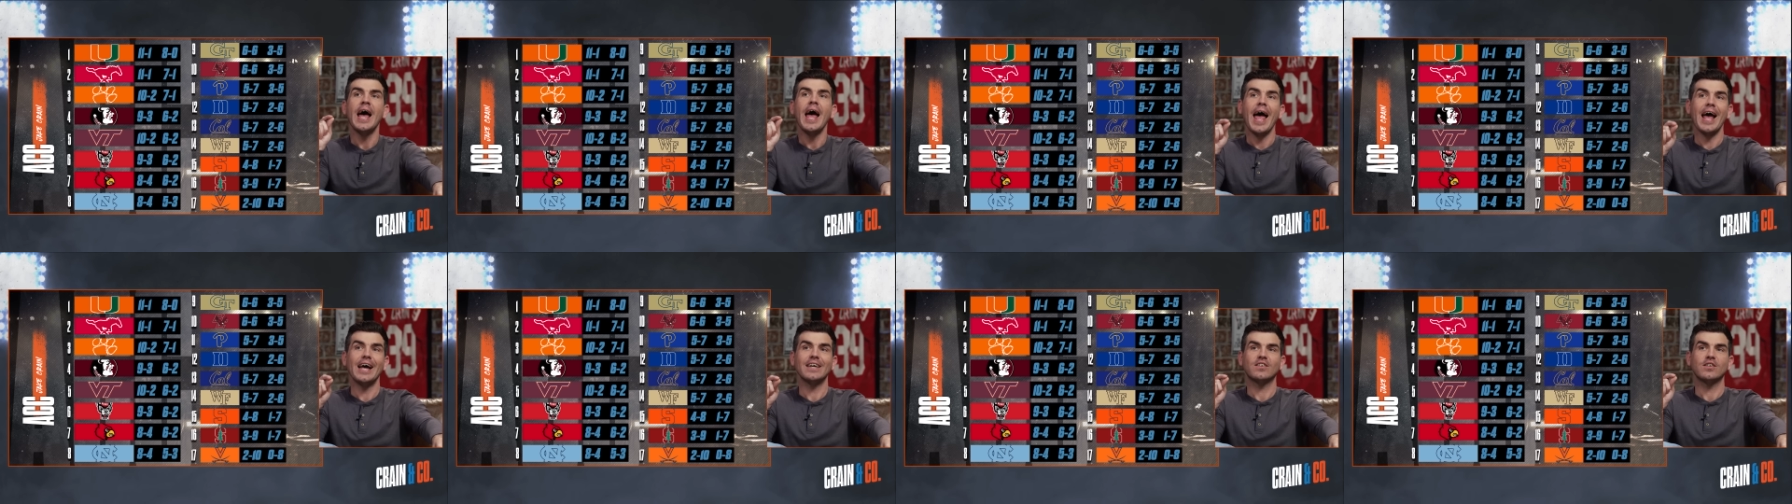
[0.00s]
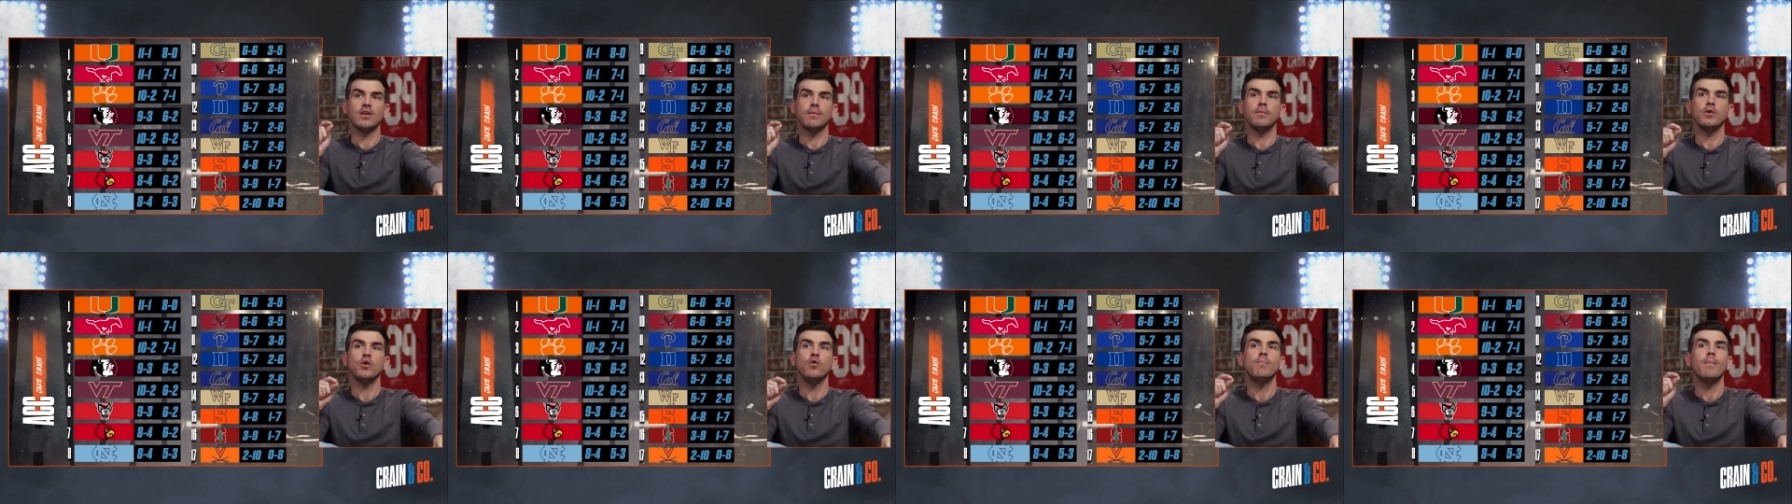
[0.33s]

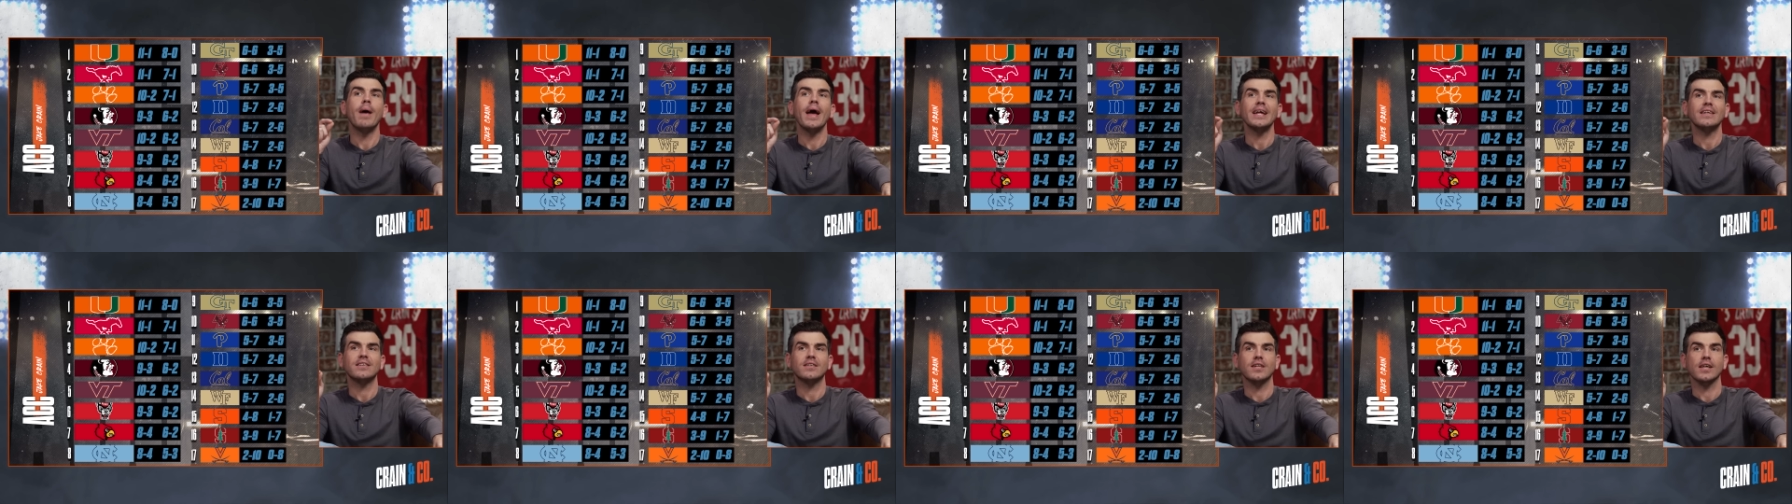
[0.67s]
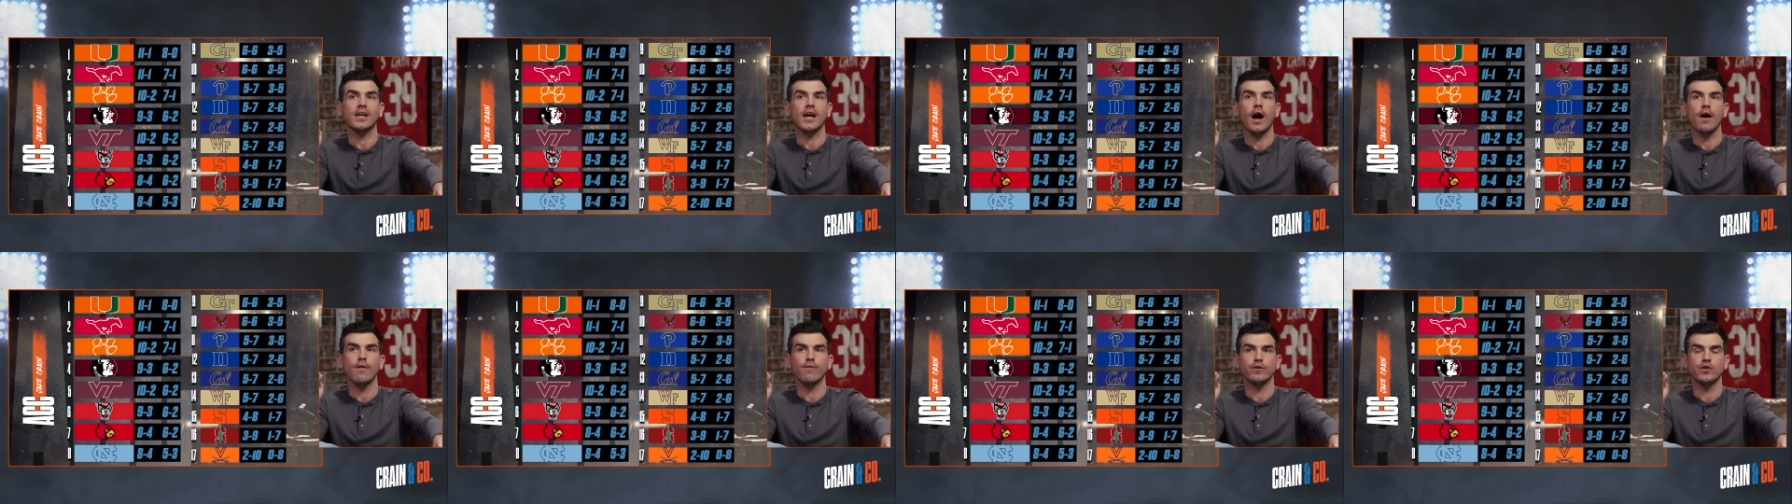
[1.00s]
SMU makes the
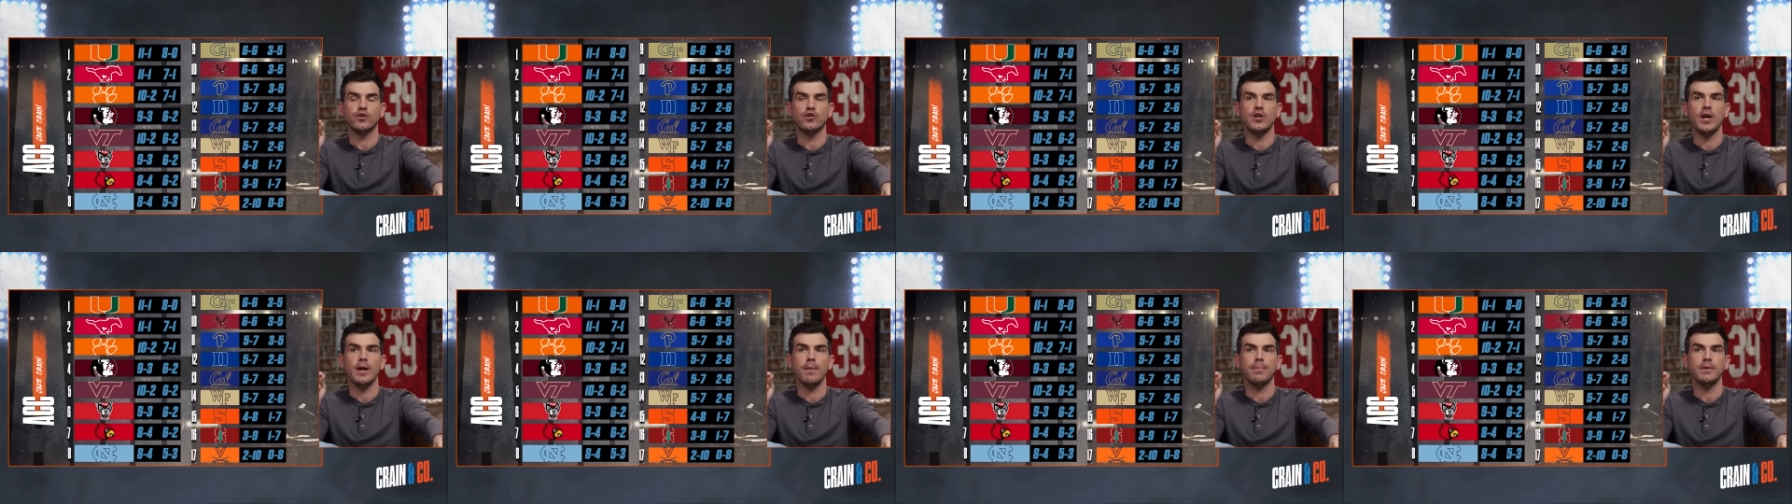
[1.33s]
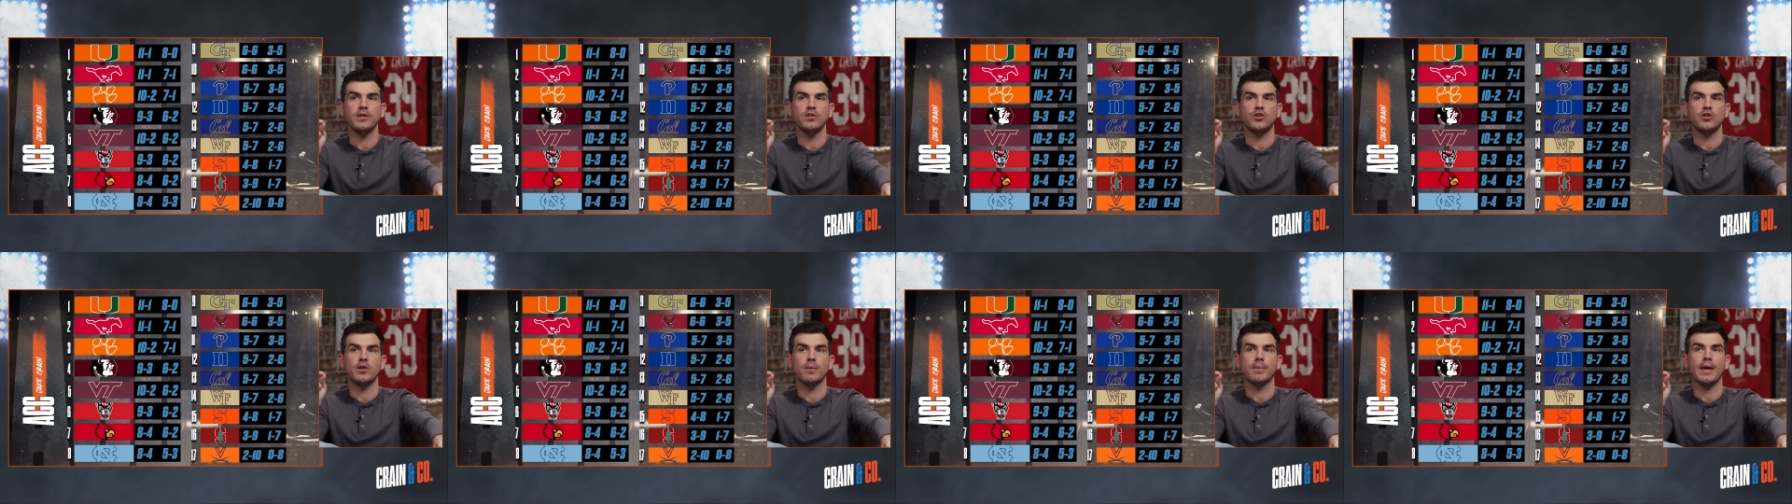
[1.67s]
conference
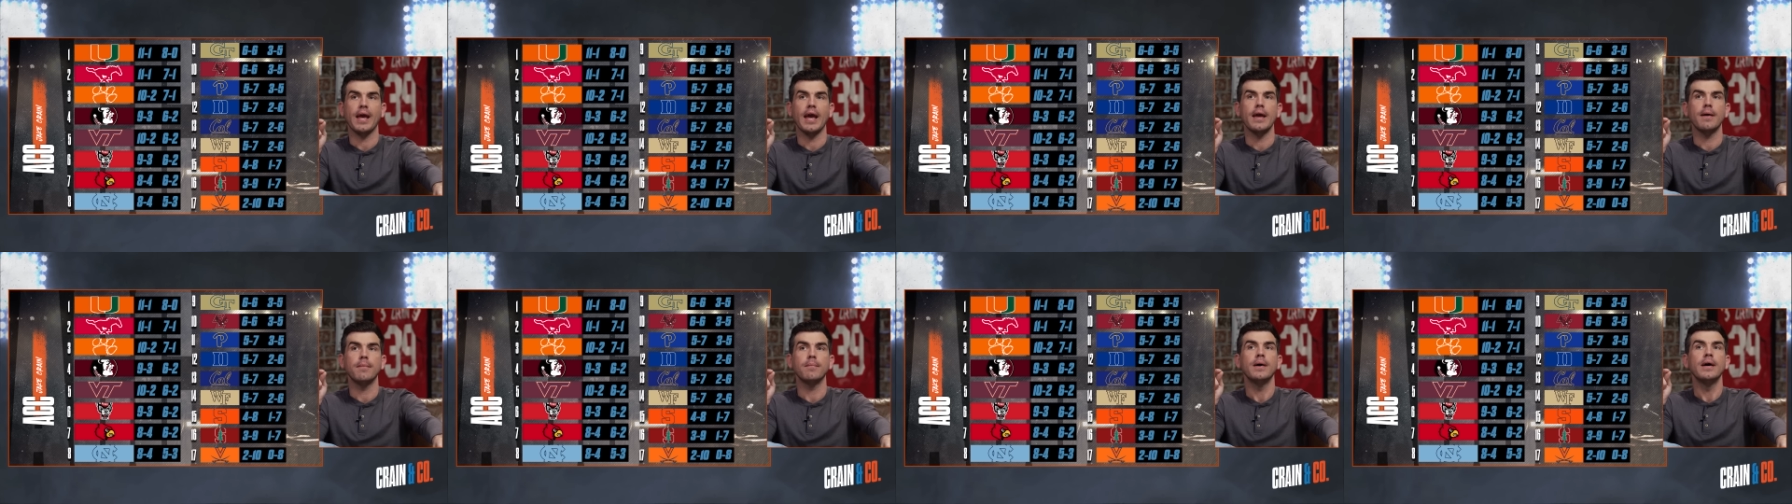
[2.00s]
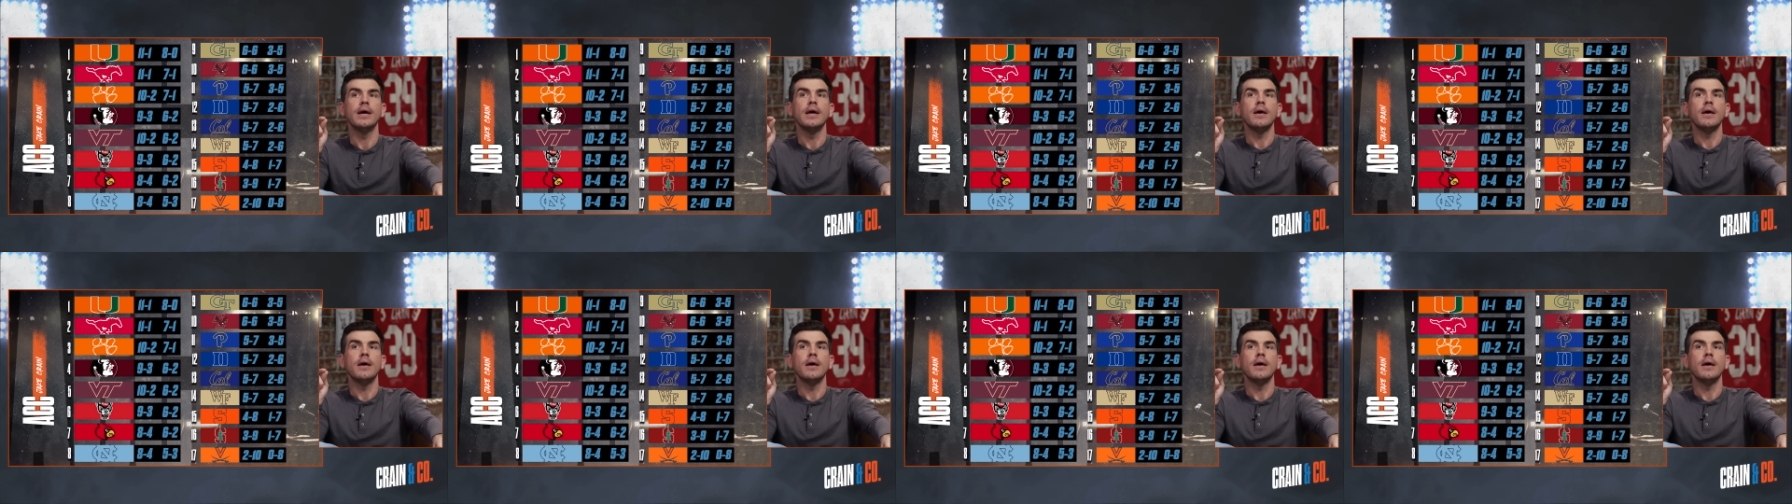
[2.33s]
championship game